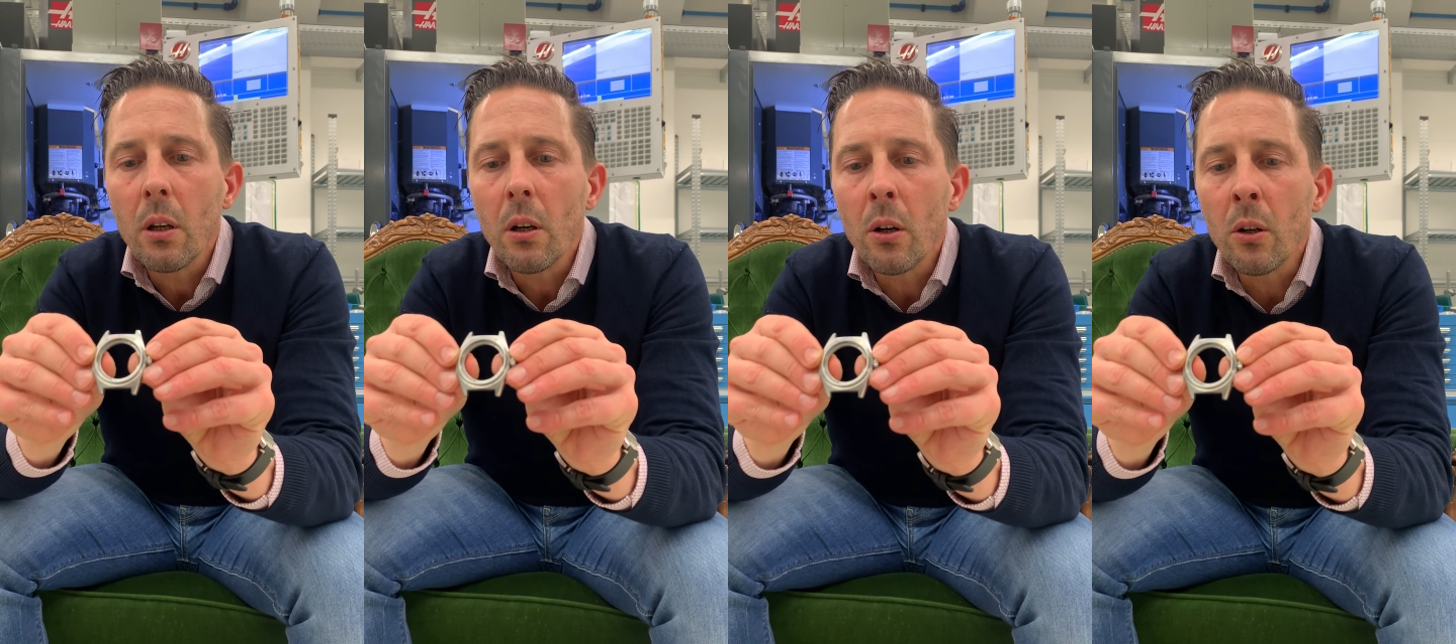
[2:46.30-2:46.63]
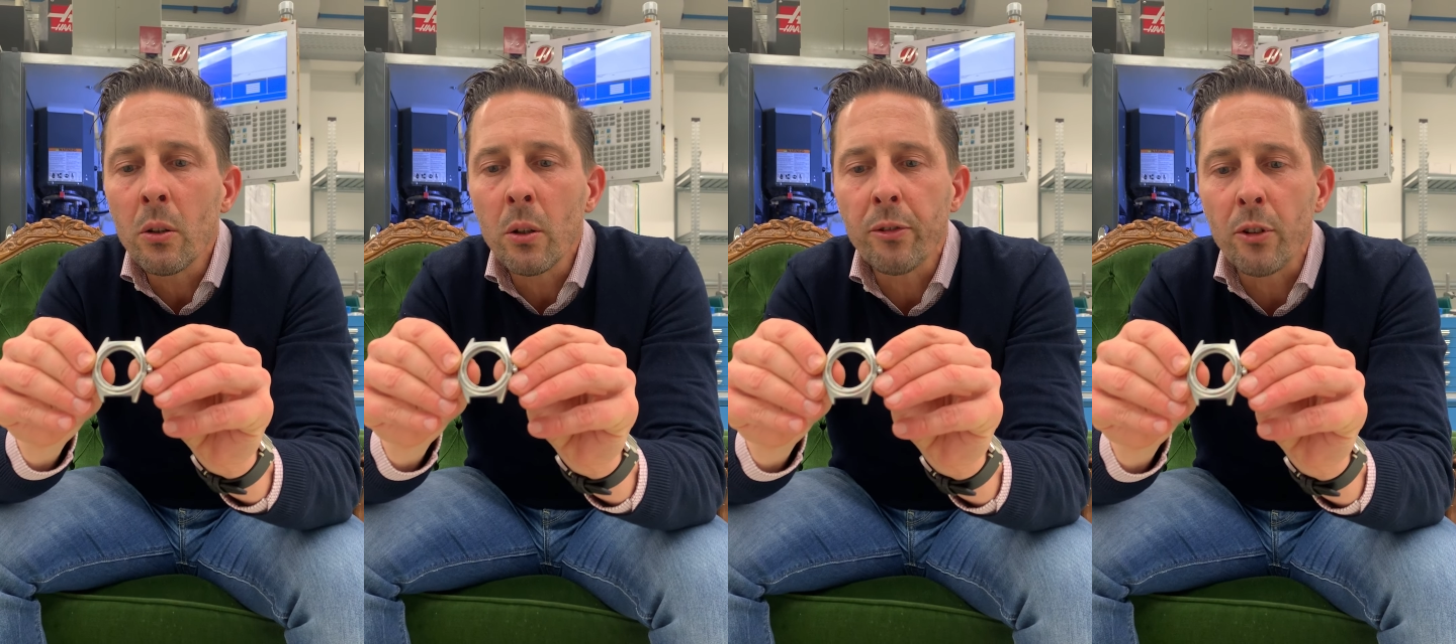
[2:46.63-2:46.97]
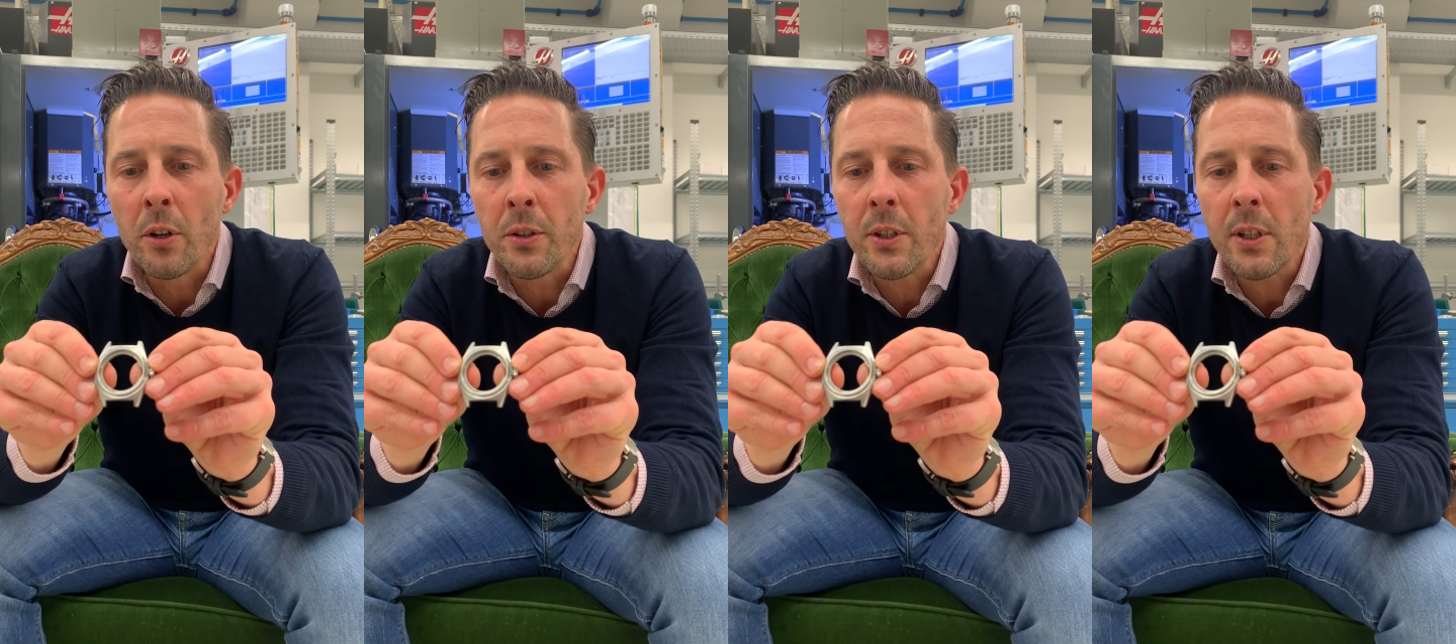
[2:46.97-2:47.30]
on the
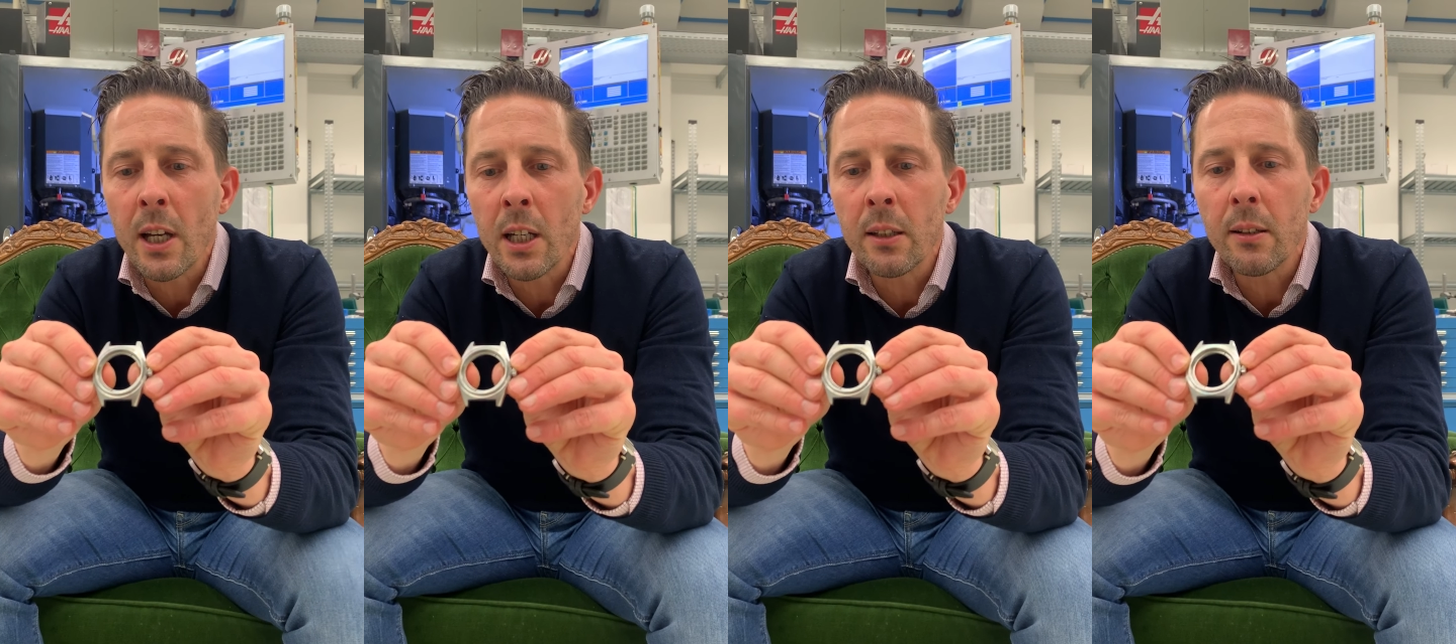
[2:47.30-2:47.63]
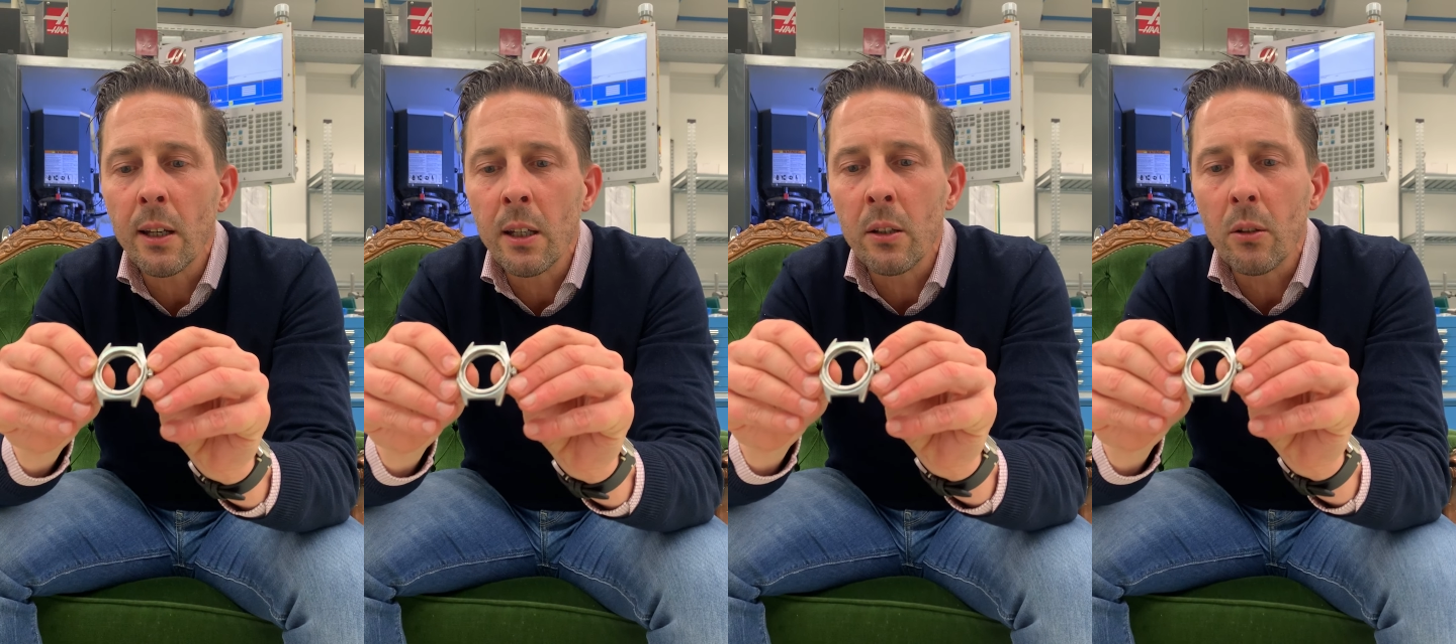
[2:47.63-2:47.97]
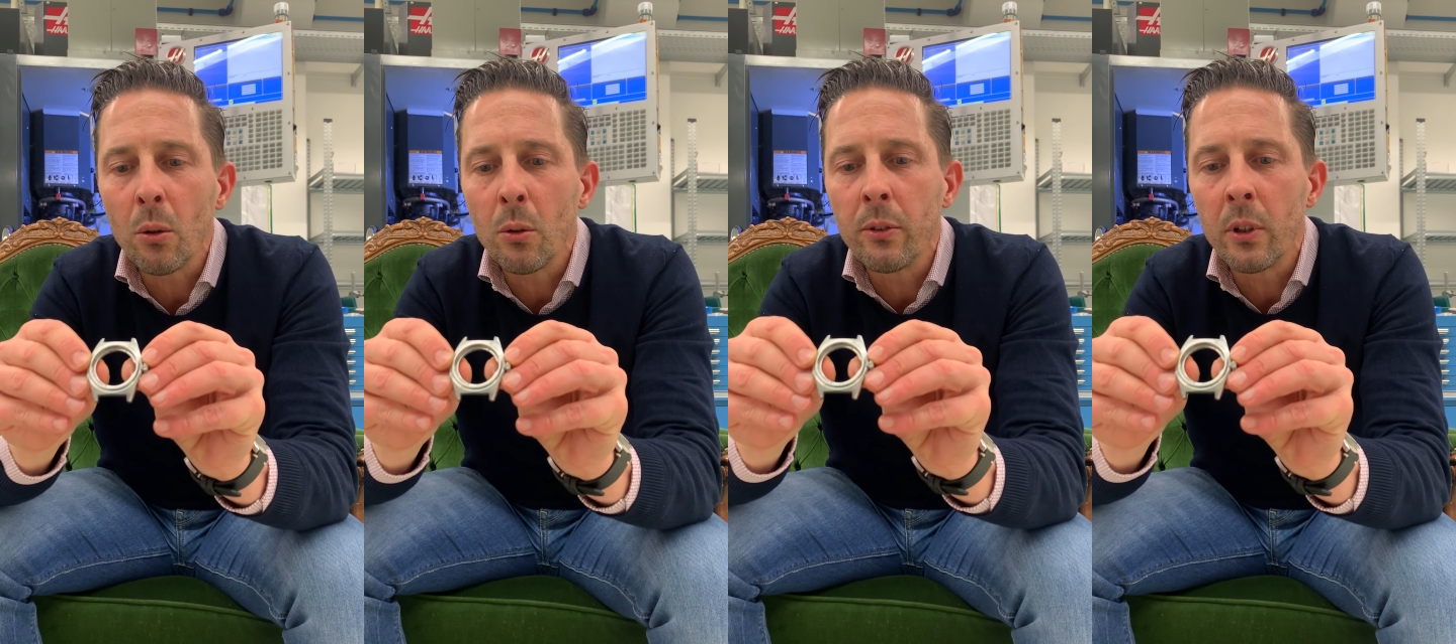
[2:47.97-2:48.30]
front side and
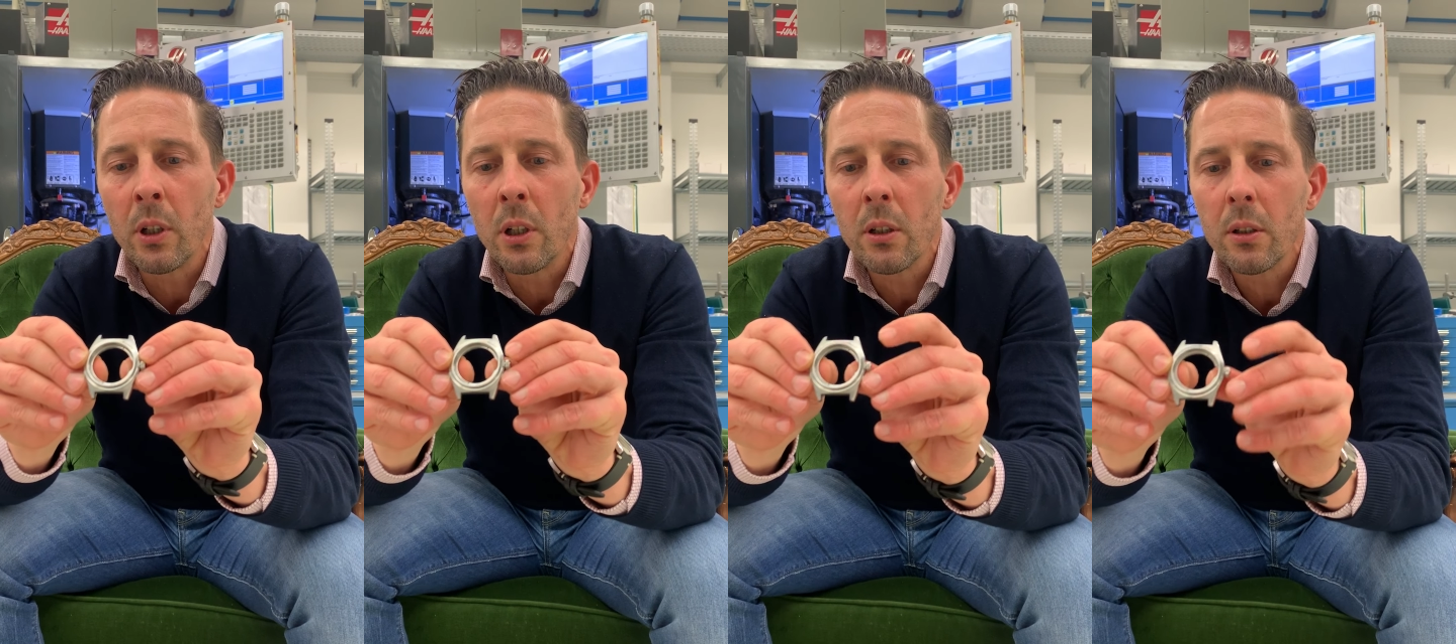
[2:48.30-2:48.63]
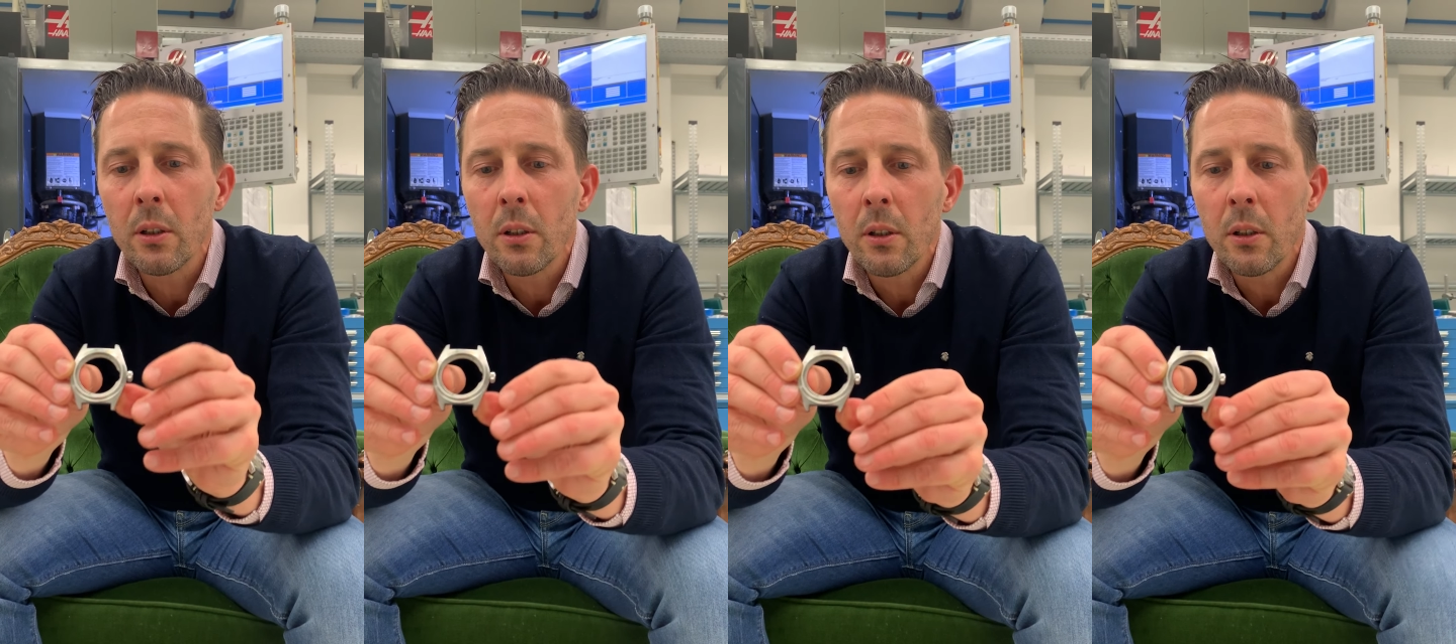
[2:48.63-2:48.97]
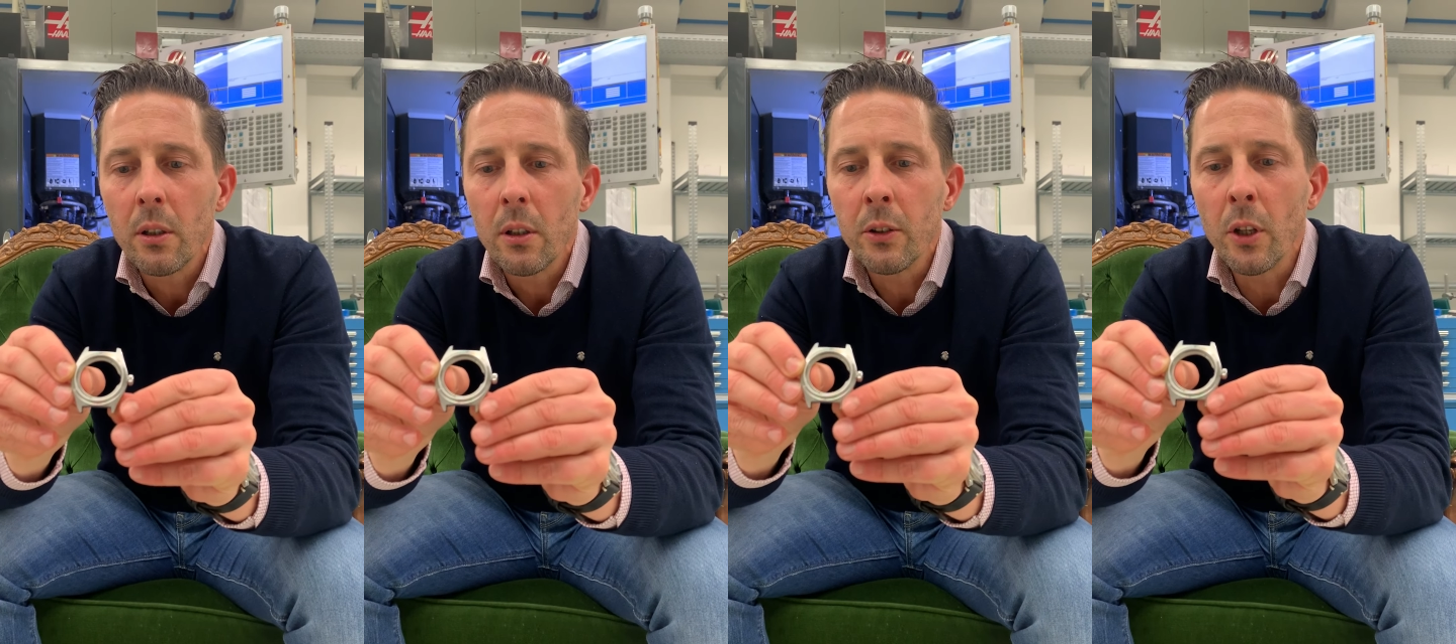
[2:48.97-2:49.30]
over
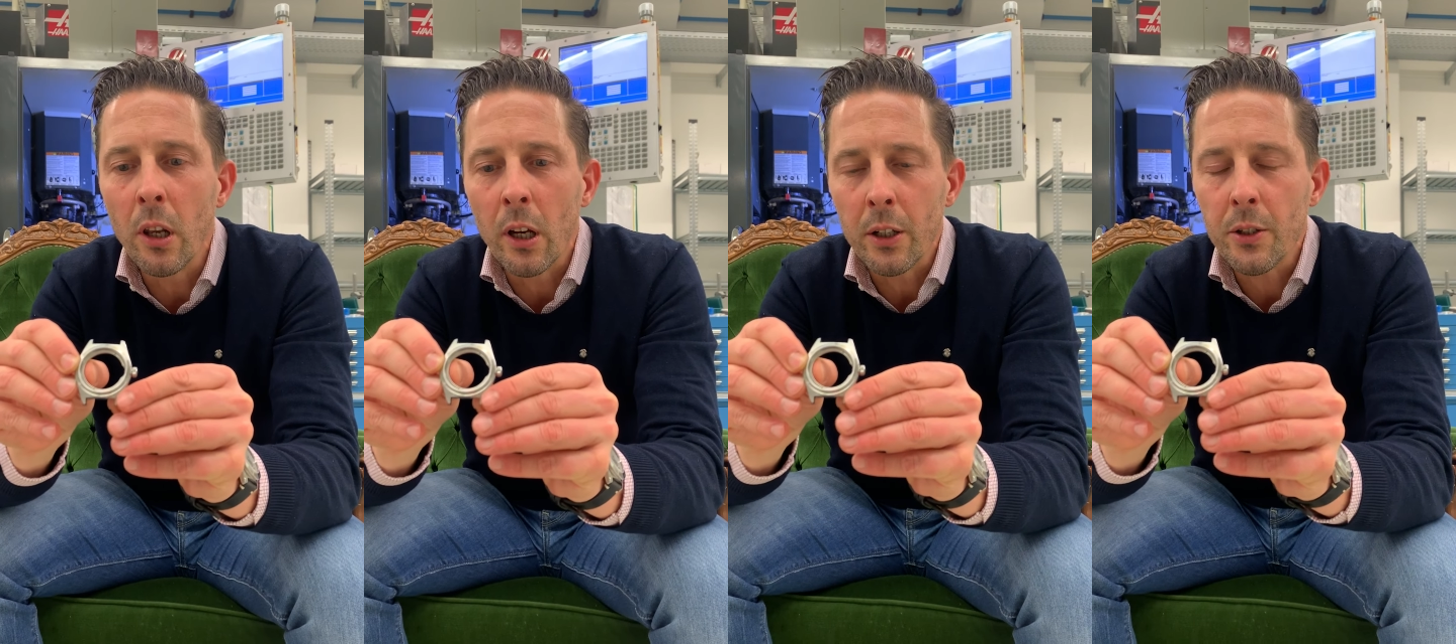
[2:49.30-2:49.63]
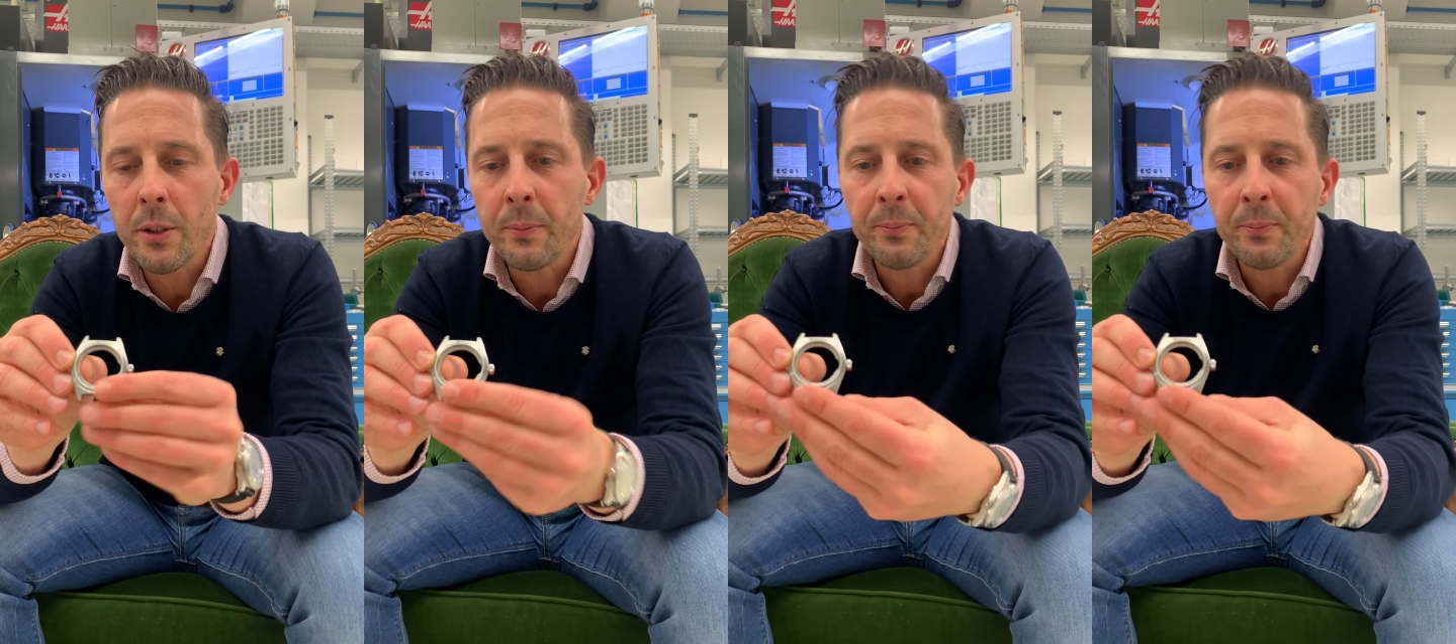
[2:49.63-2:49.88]
the lugs.